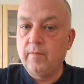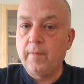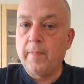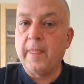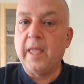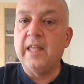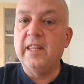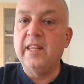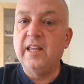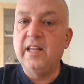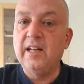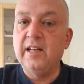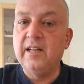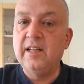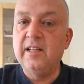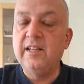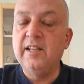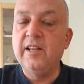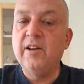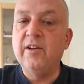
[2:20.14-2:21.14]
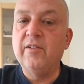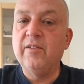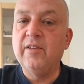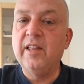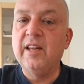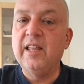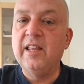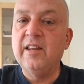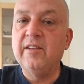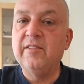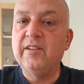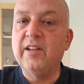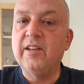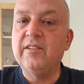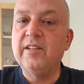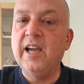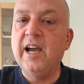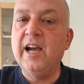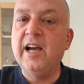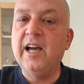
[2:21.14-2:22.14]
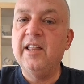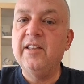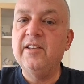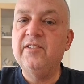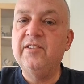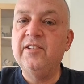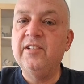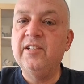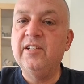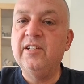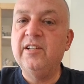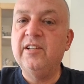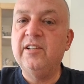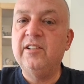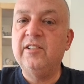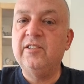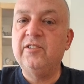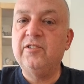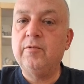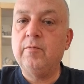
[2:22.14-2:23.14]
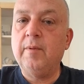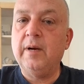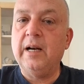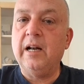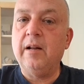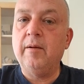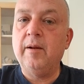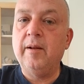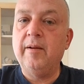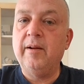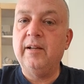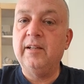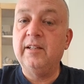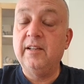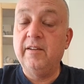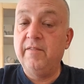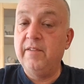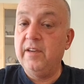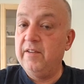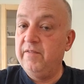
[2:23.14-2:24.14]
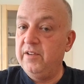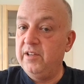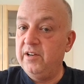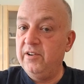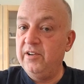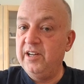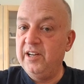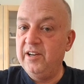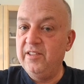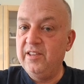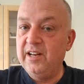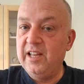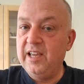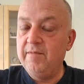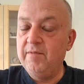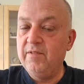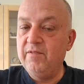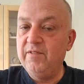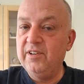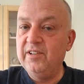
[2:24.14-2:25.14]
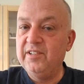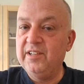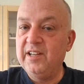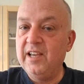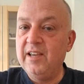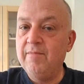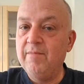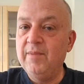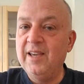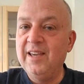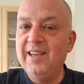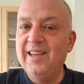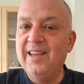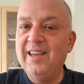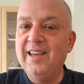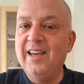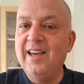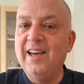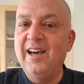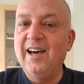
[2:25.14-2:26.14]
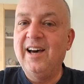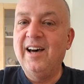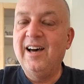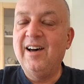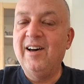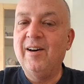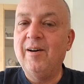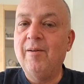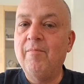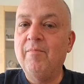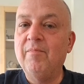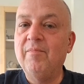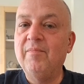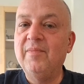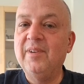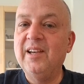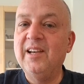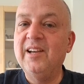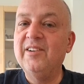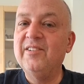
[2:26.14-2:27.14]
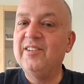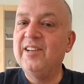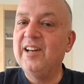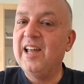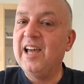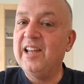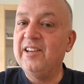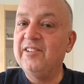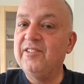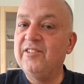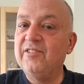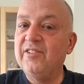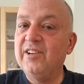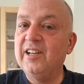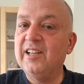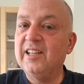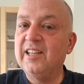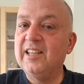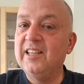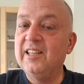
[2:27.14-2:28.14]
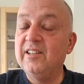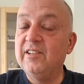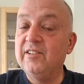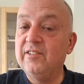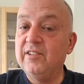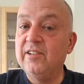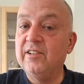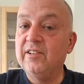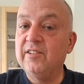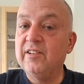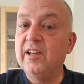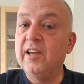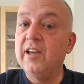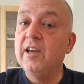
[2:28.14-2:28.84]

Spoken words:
and then they said, yeah, this is blah, blah, blah. If you don't hear the name the first time, here's a nice trick: is you can say,